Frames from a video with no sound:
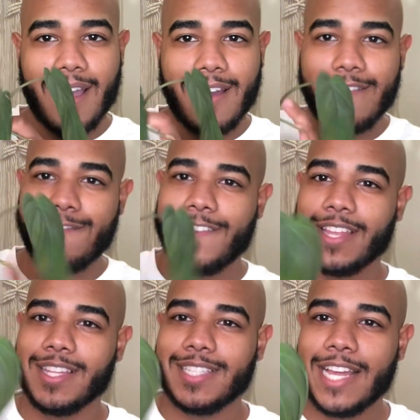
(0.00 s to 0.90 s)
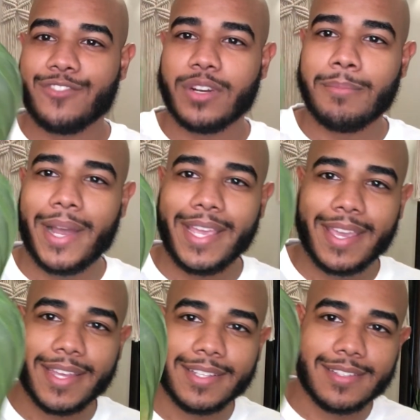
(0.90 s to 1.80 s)
Philodendron
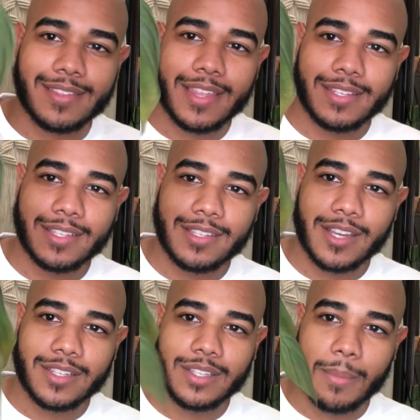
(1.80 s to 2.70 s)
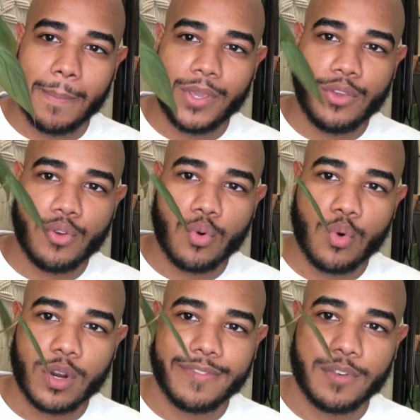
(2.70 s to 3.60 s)
Micans. This is just a
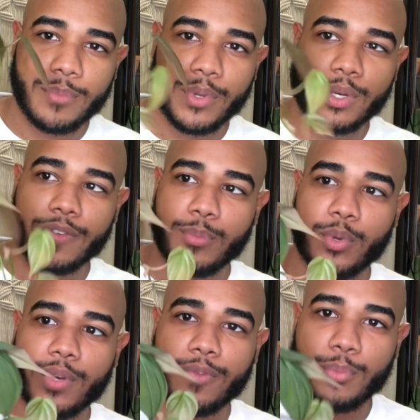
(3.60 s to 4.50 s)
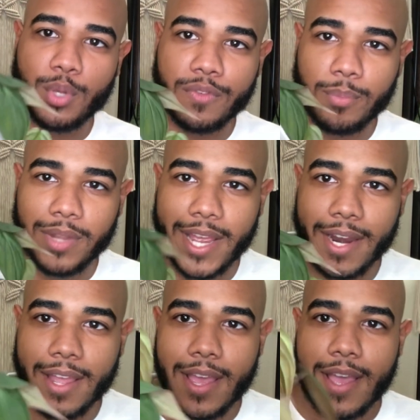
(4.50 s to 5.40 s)
beautiful, beautiful, beautiful, beautiful
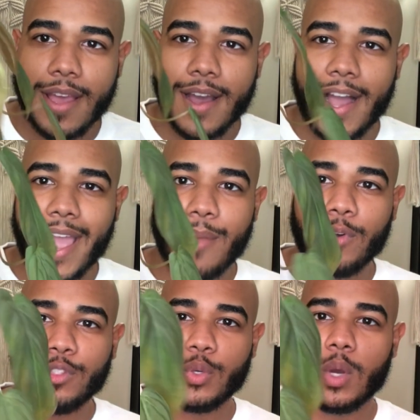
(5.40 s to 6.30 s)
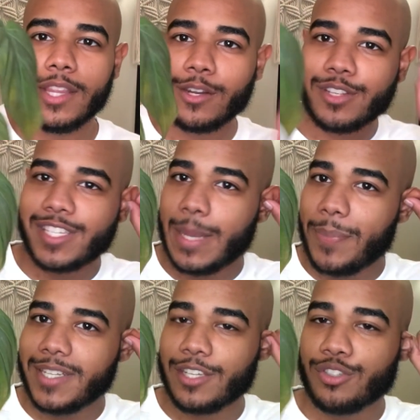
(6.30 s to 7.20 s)
plant. I will do a little
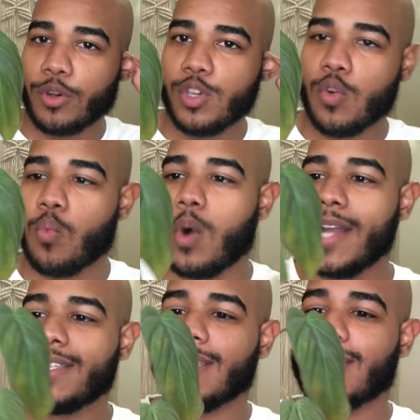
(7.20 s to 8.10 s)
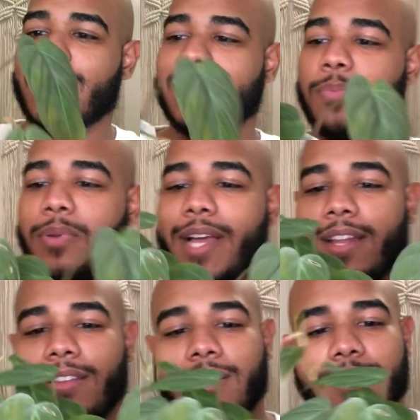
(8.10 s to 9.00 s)
snippet to show you what this
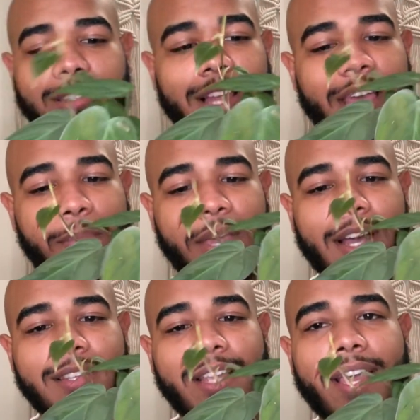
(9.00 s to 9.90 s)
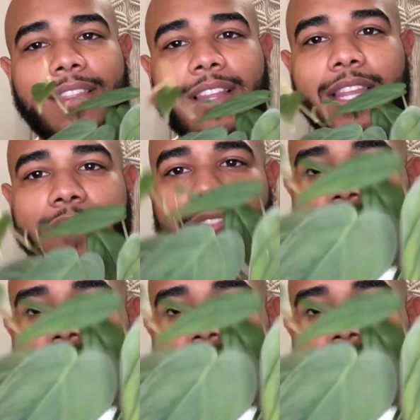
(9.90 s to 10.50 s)
plant looks like, because the leaves are